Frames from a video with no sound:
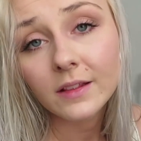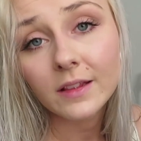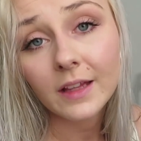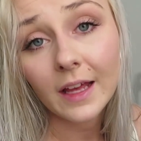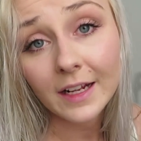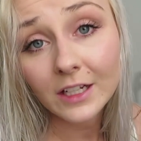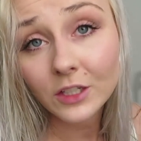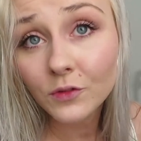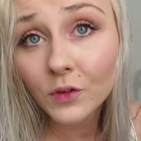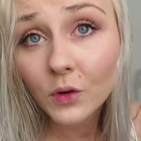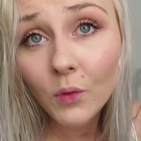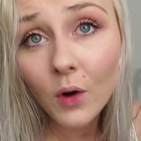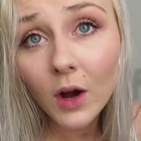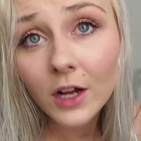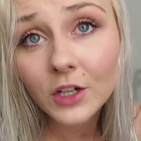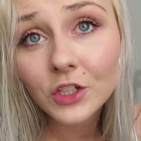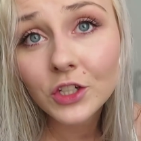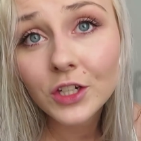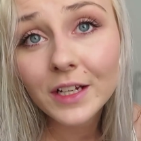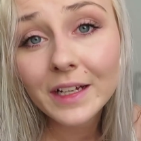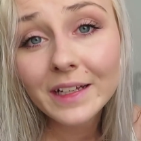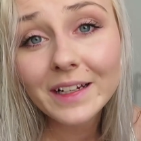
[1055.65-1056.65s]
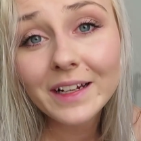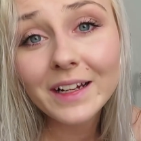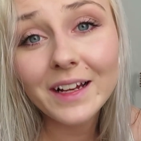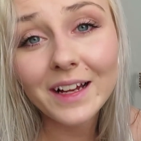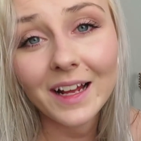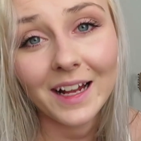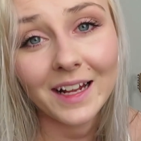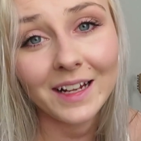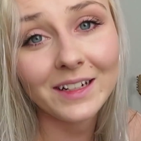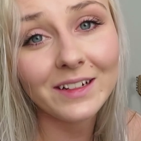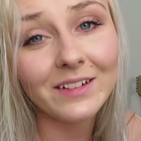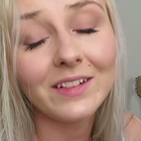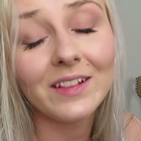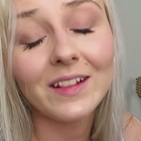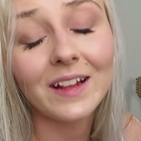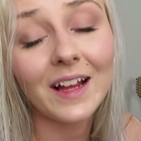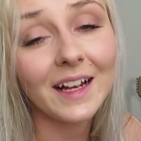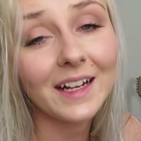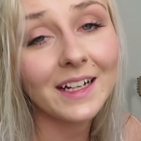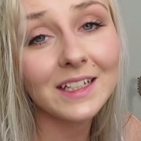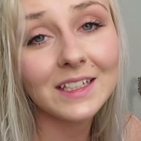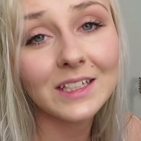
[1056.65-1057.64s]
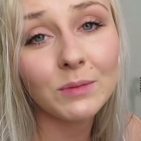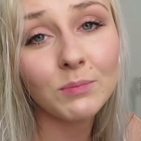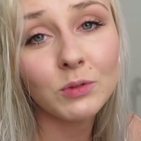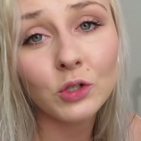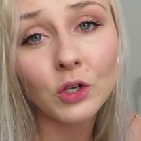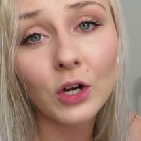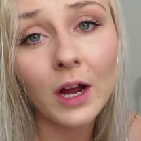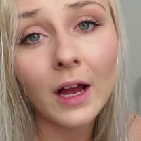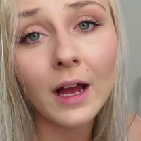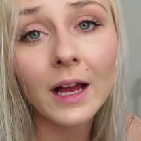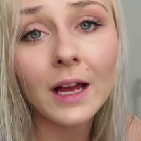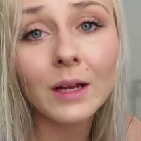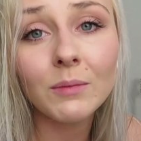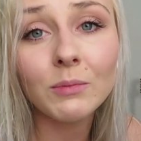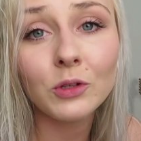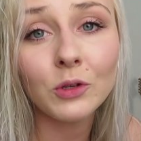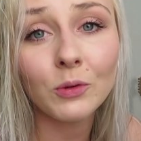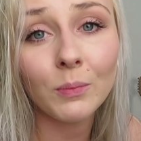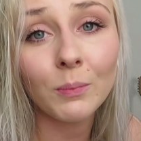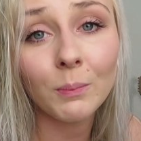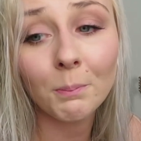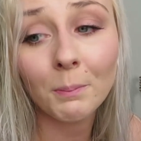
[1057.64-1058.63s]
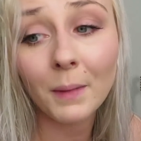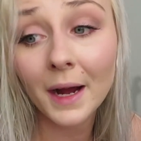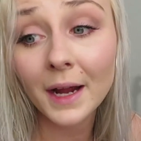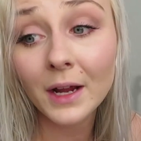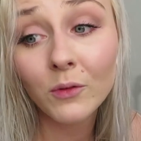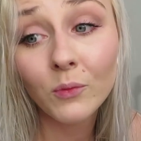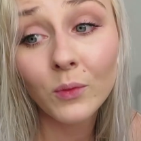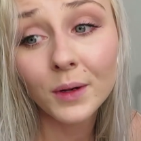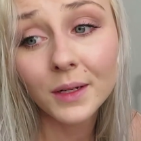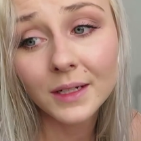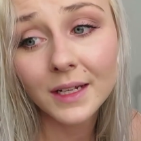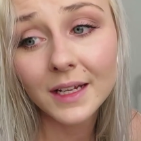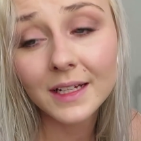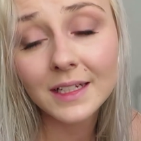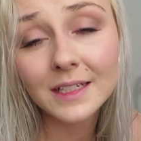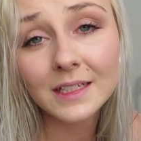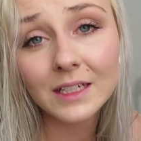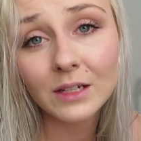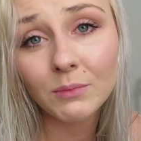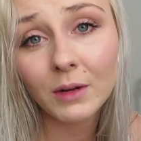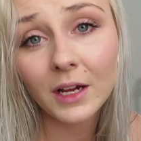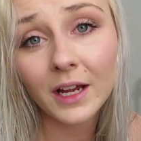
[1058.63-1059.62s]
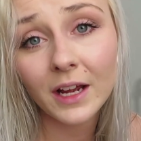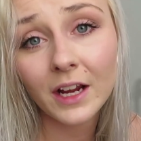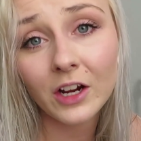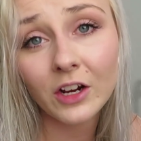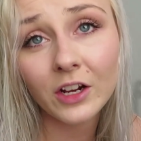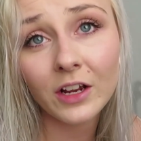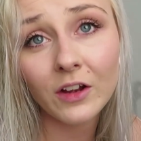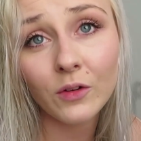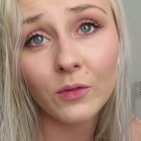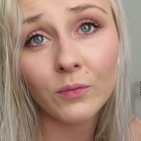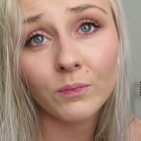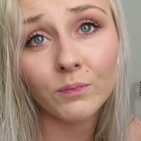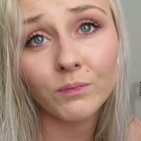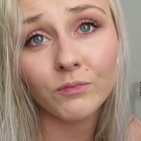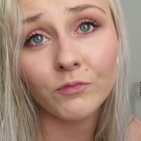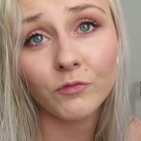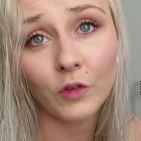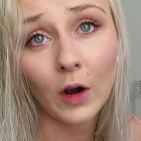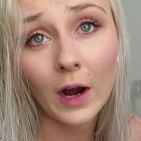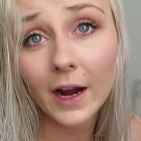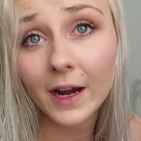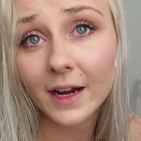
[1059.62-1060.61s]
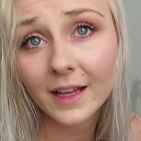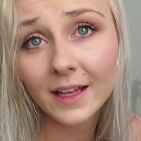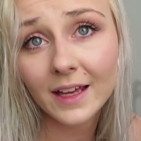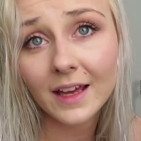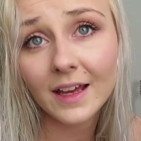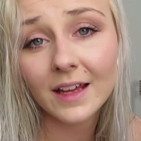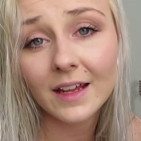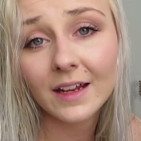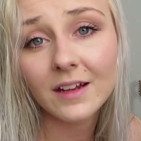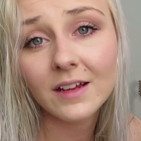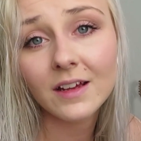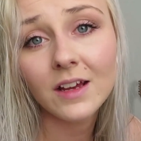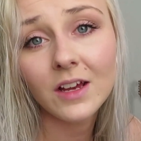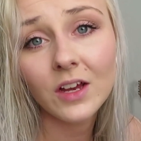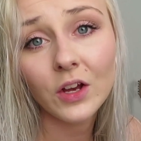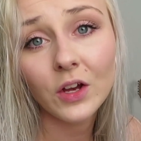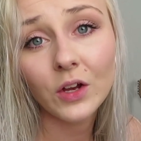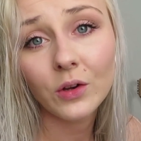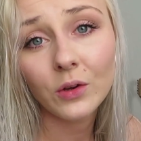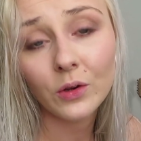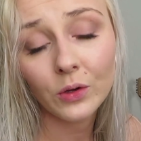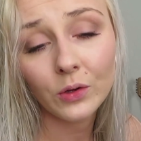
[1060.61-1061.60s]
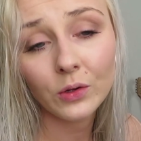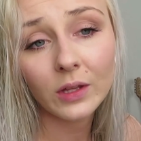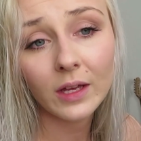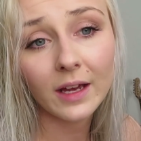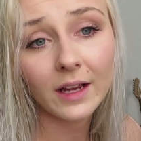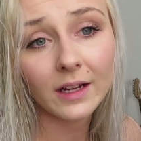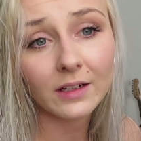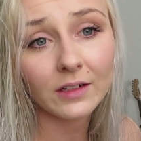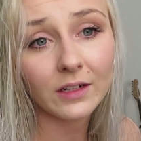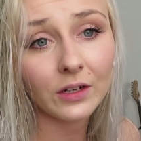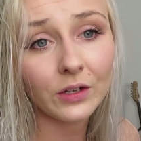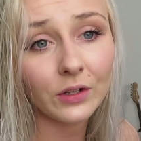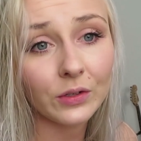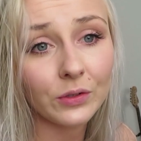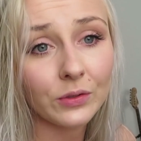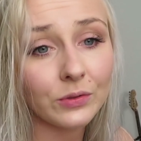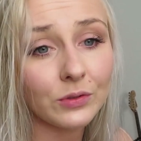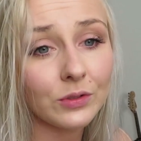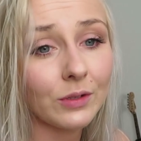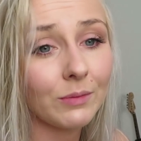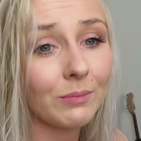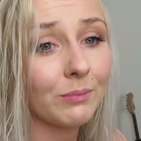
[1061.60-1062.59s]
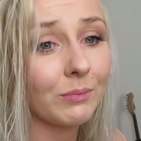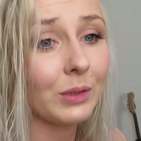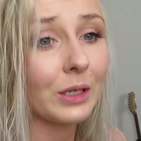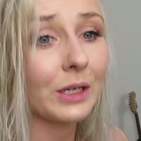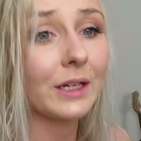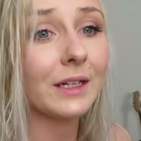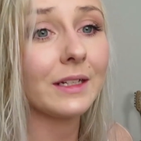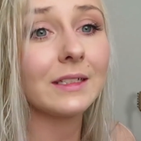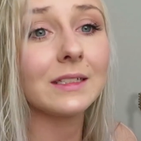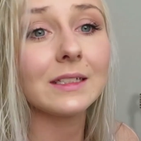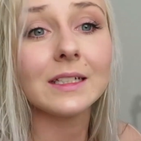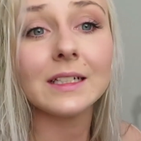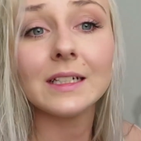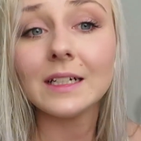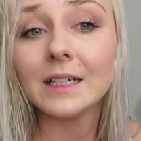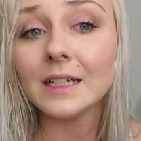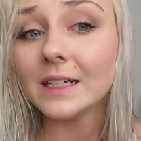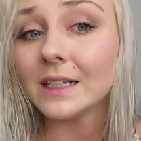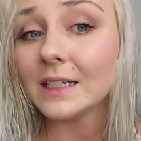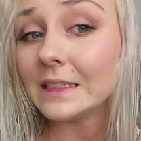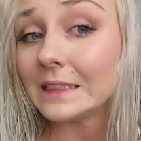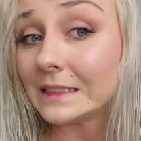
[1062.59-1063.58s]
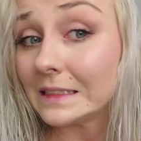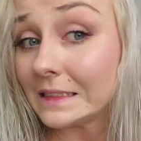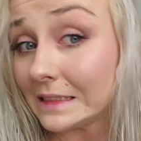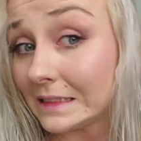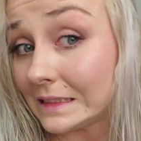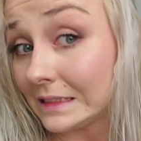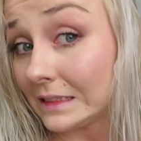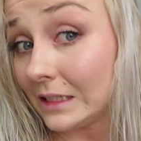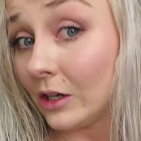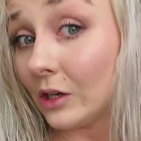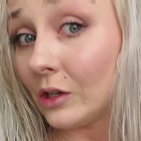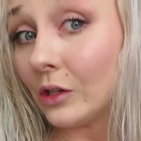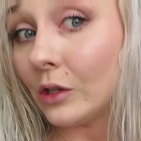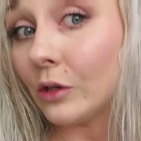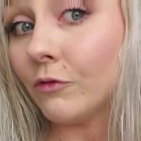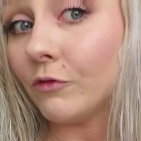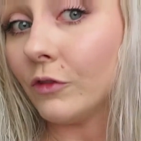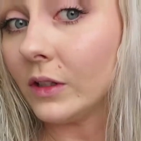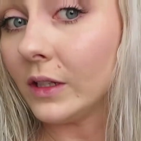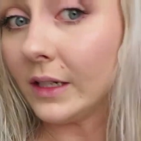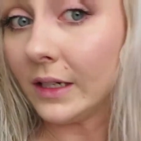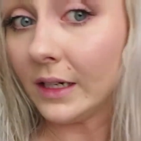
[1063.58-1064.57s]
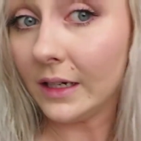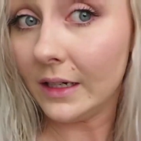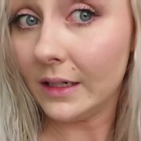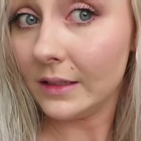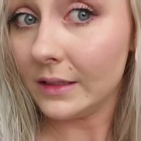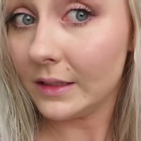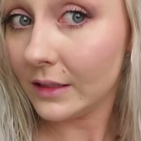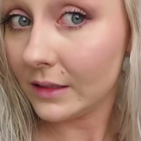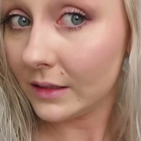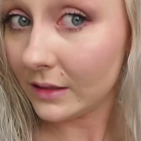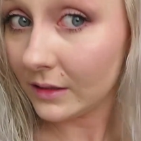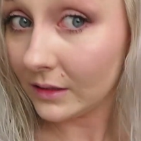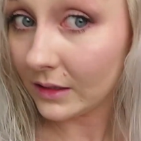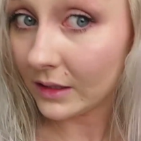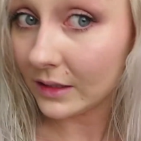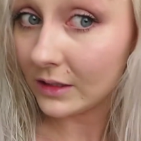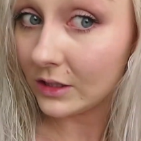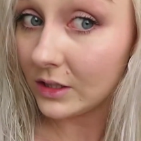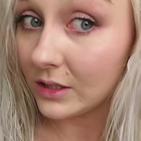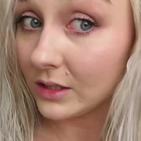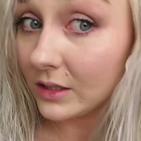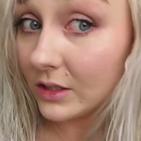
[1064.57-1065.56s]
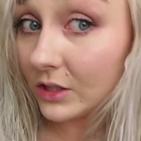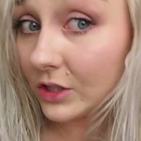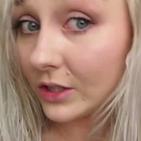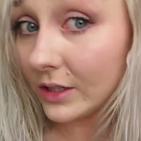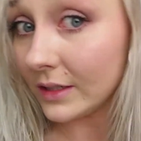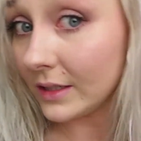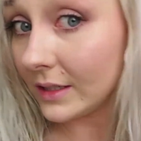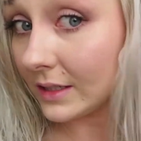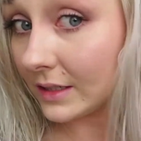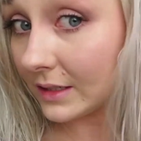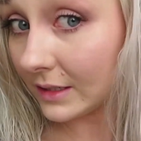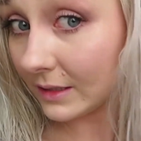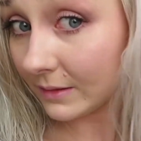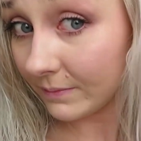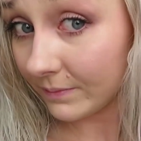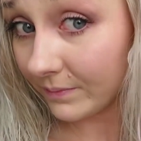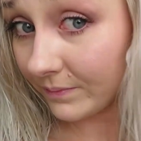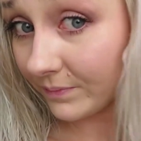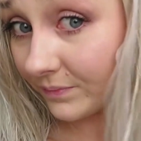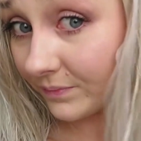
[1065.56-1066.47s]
thanks for watching. Like and subscribe. You might one day see my hair get fried again. Who the heck knows, but hopefully not. Let's just,